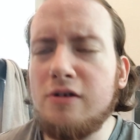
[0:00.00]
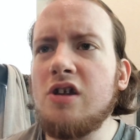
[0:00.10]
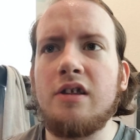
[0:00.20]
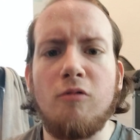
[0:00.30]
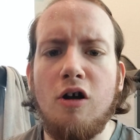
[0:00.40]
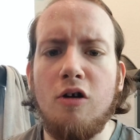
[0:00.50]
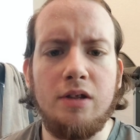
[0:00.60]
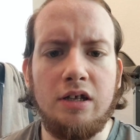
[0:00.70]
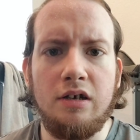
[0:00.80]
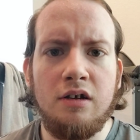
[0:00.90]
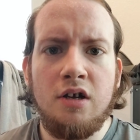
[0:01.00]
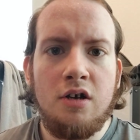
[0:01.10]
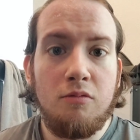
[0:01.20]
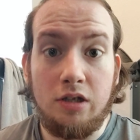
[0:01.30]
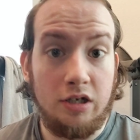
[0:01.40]
There's nothing wrong with
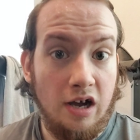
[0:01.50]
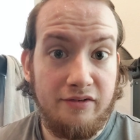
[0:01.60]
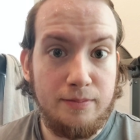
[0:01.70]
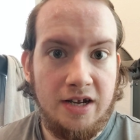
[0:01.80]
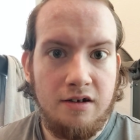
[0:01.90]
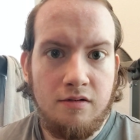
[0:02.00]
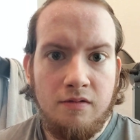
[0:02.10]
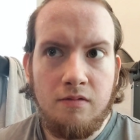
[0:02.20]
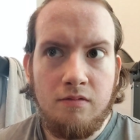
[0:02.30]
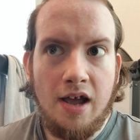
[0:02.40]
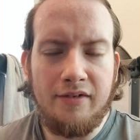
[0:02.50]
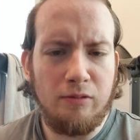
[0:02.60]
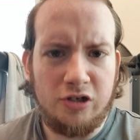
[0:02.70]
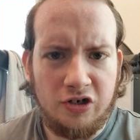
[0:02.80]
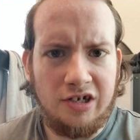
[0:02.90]
the government having
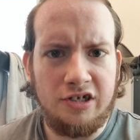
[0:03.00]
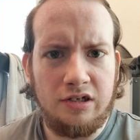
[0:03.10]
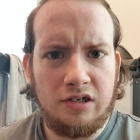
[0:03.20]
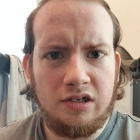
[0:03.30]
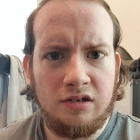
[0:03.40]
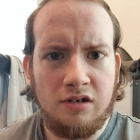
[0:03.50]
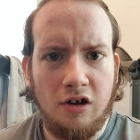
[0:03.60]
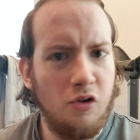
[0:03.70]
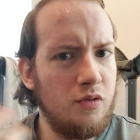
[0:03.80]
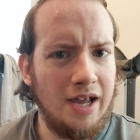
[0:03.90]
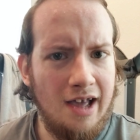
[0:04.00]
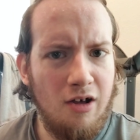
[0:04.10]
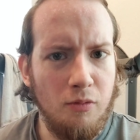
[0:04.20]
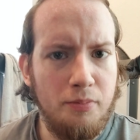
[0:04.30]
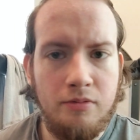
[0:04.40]
restrictions on who they
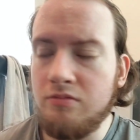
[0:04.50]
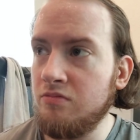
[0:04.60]
help.